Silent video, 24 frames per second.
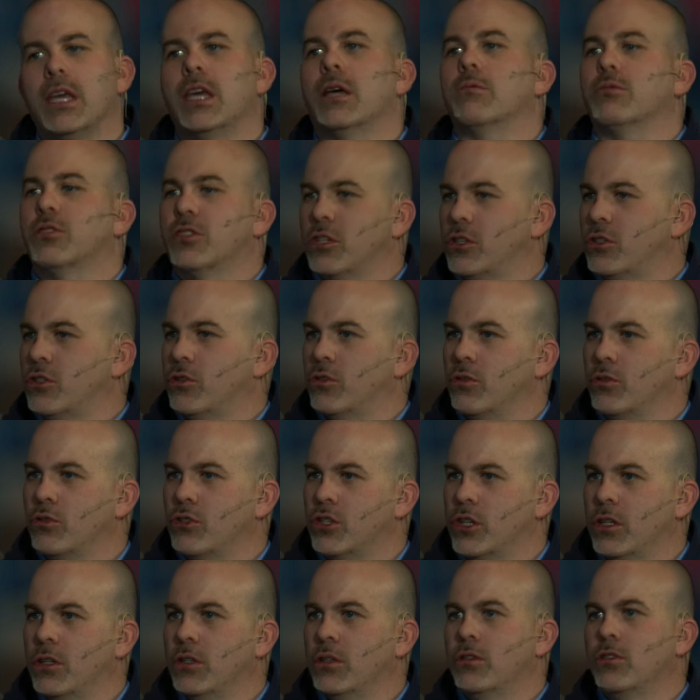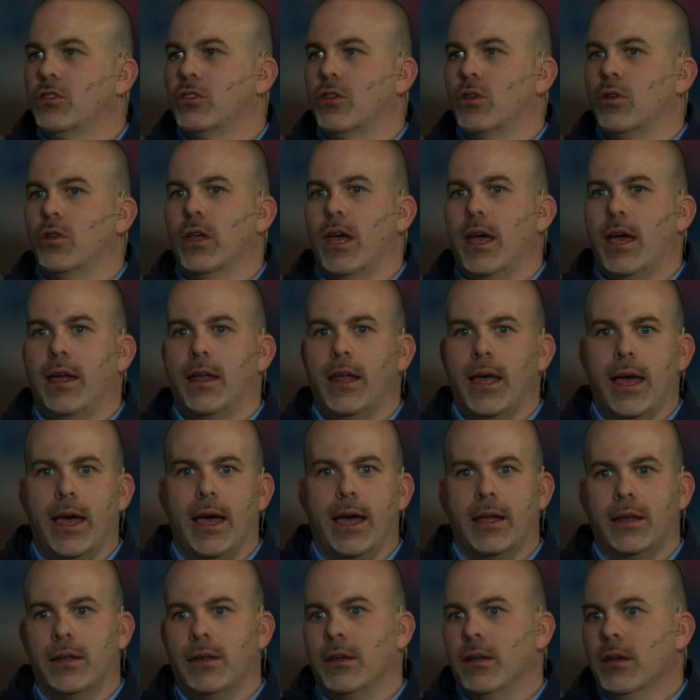EMC solution, so that
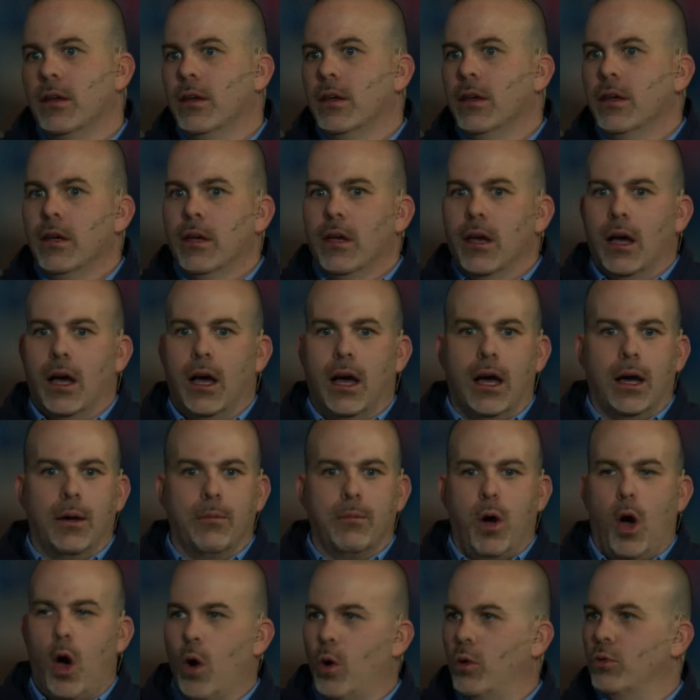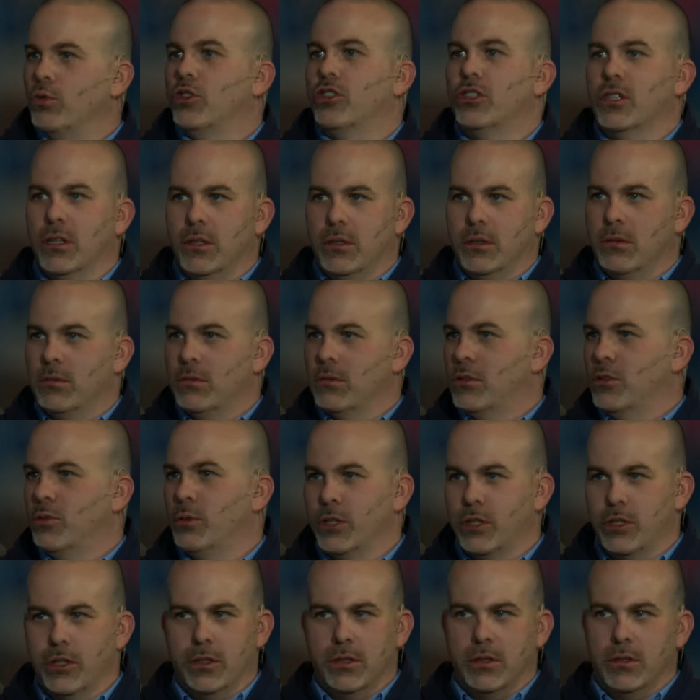had um, hosts and
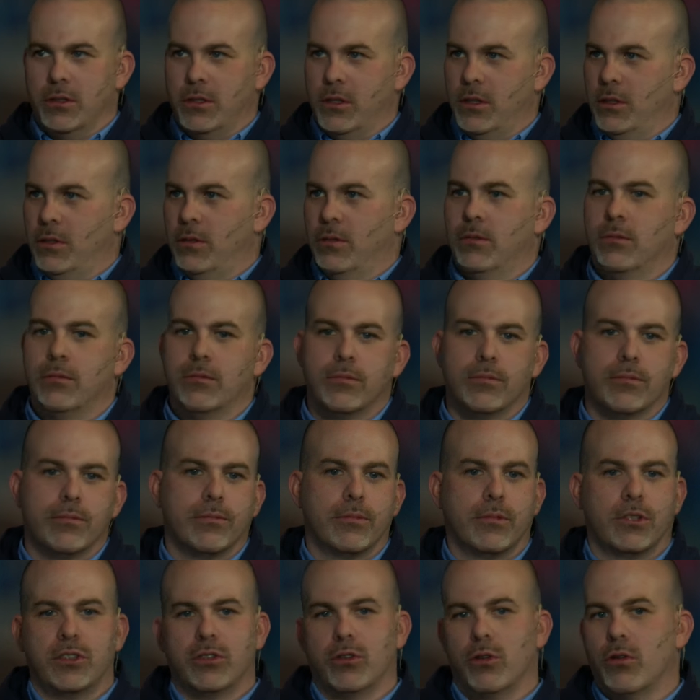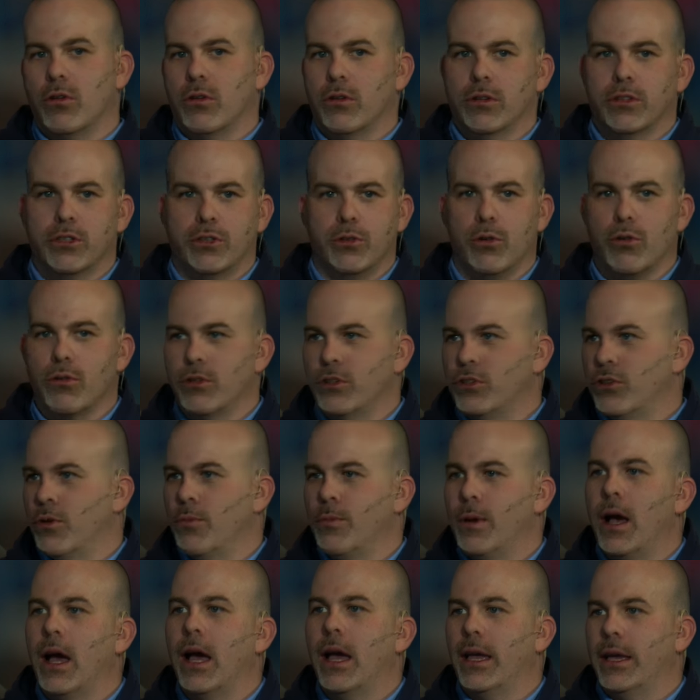switches and sor- storage
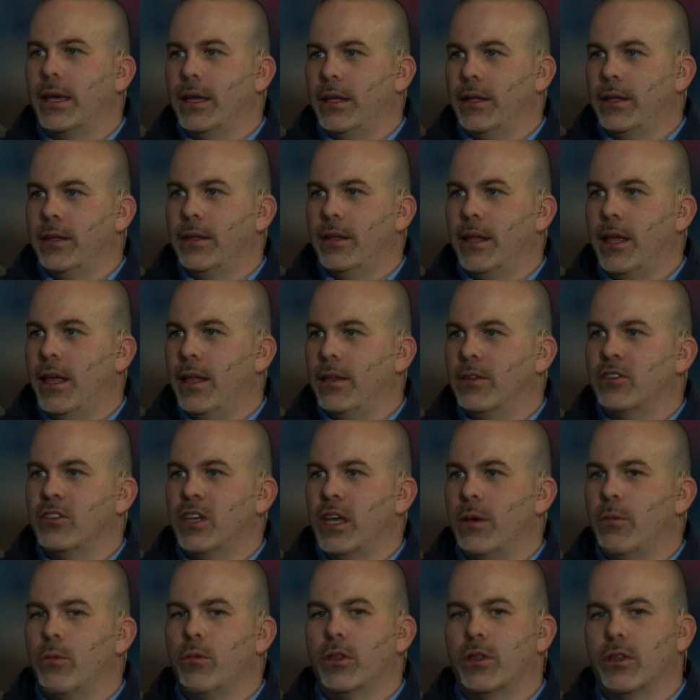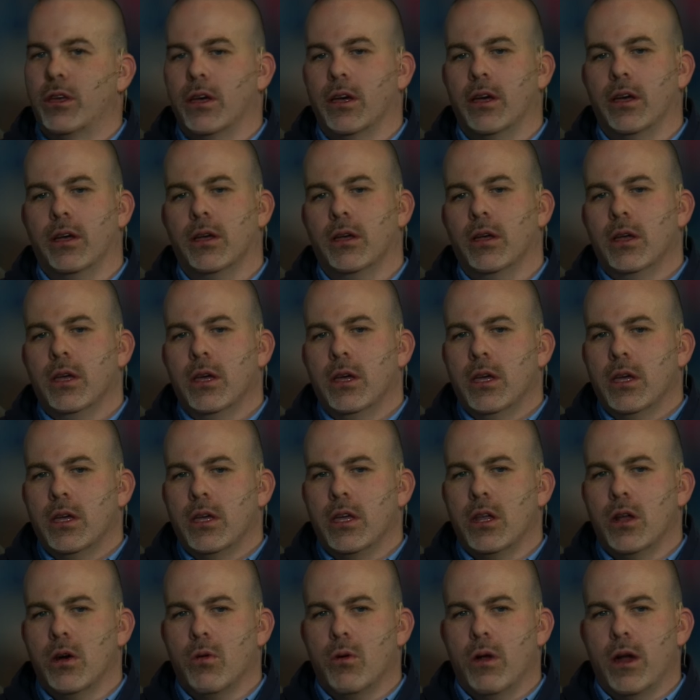on my, and, and same with the,
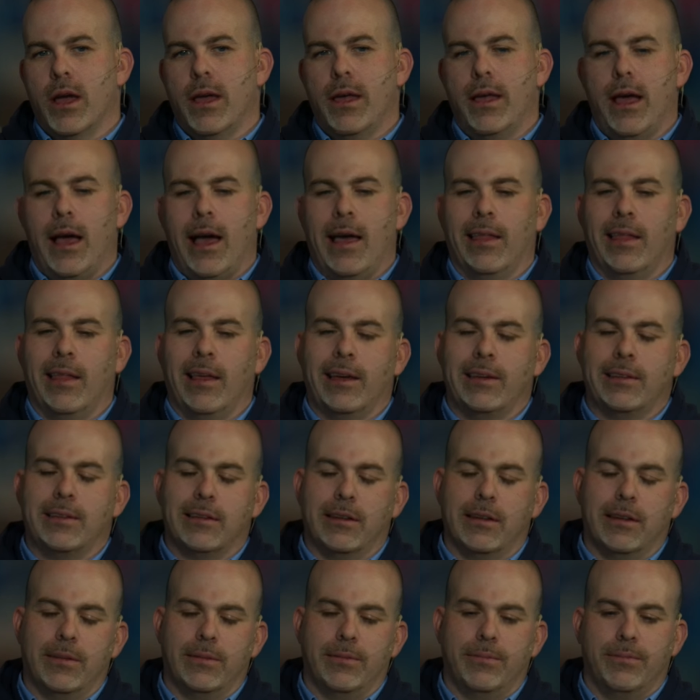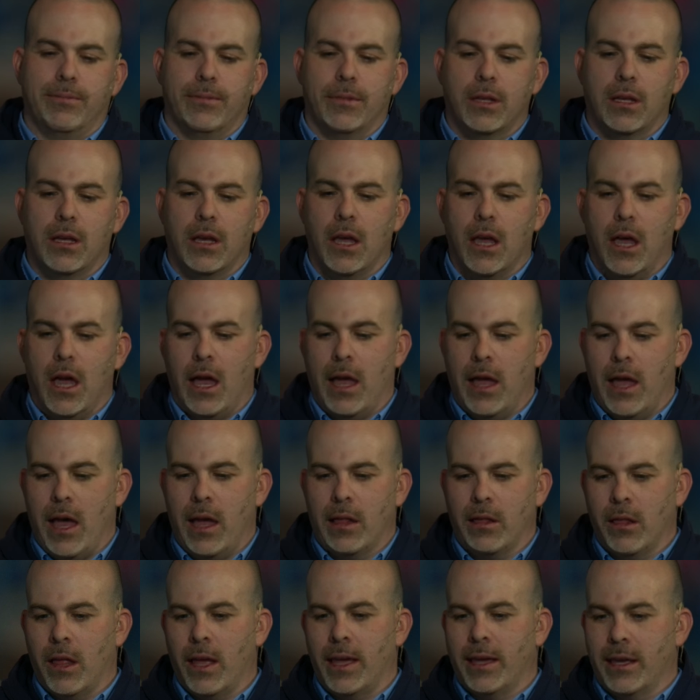you know, what I, I like to, I,
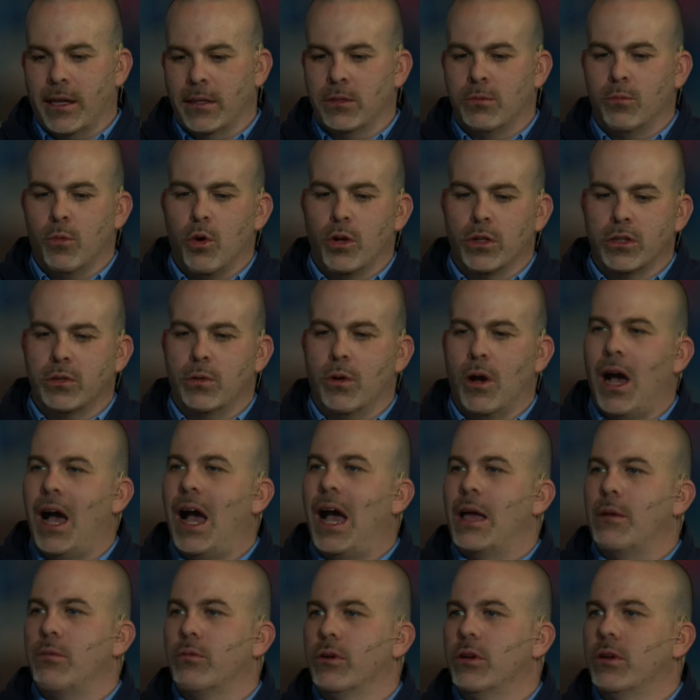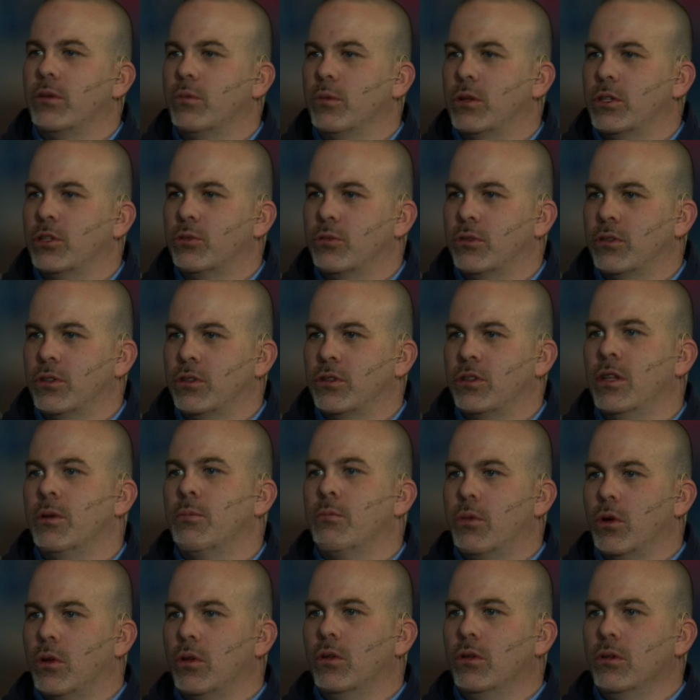I likened more to a hybrid, which was
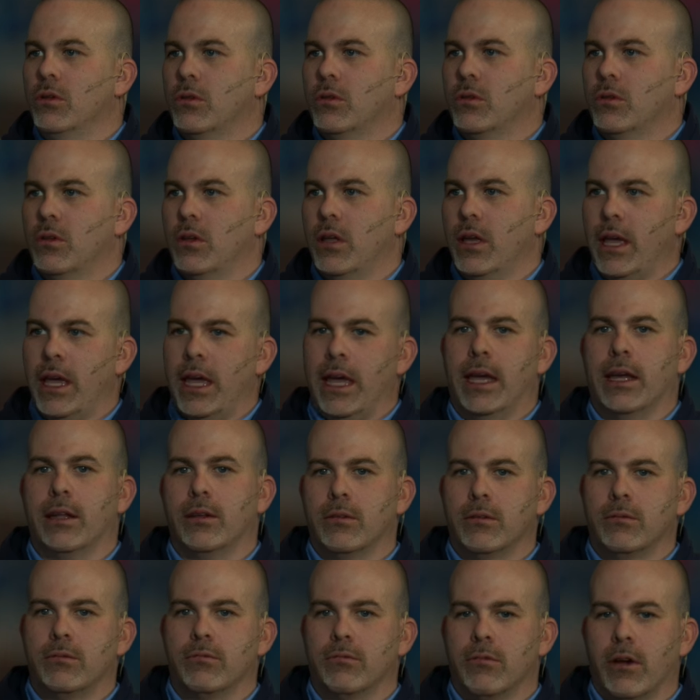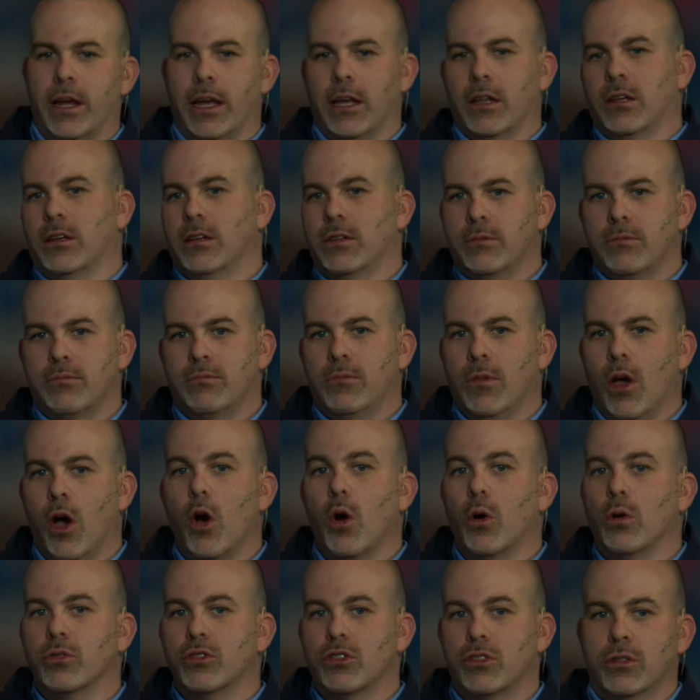Nimble and regular
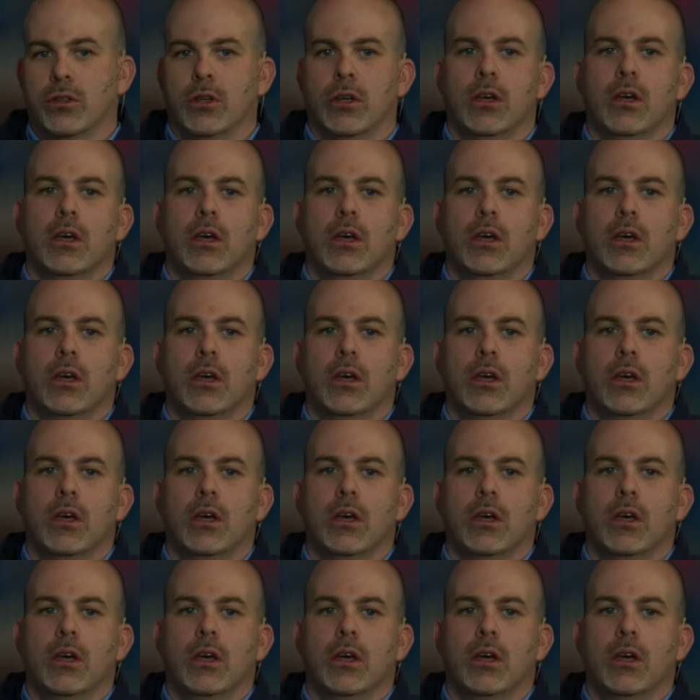hosts.